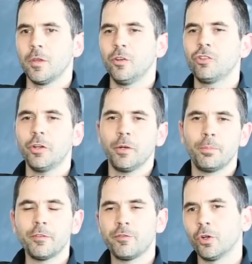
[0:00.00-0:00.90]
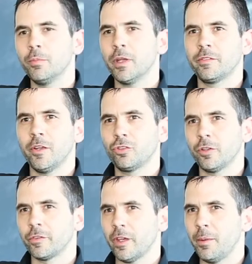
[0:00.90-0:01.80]
Sherry, your book, Forming
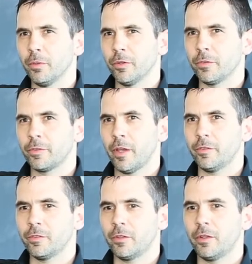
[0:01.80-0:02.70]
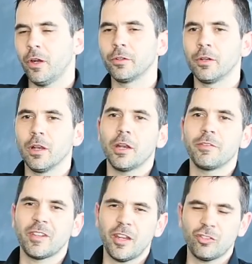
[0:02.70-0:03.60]
Intentional Disciples, has garnered a lot
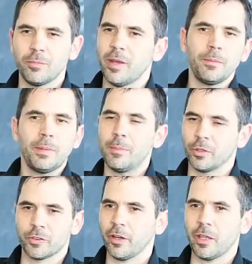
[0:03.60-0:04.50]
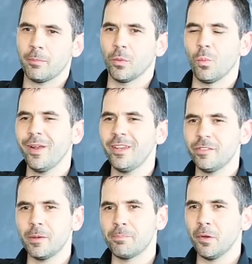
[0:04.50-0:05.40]
of attention. Many people are talking about what
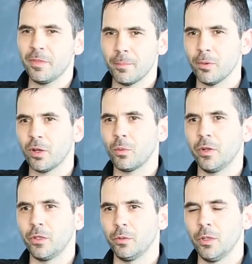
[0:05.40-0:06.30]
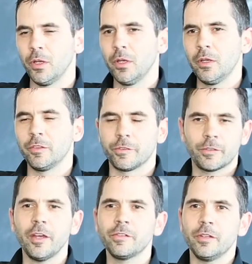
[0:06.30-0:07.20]
is it about the book and what you
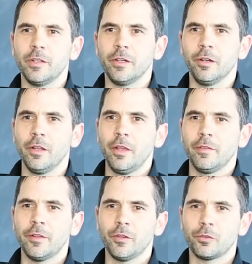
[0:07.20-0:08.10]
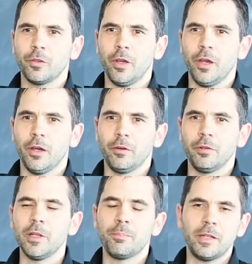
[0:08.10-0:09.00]
discuss in there that has
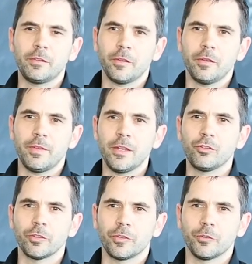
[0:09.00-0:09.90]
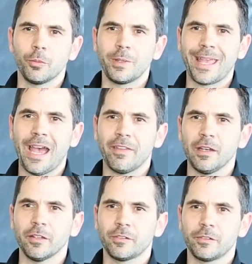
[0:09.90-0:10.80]
really piqued the interest of so many
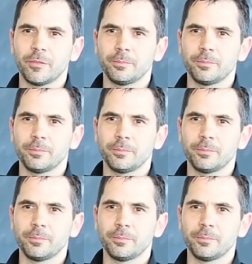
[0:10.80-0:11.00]
Catholics.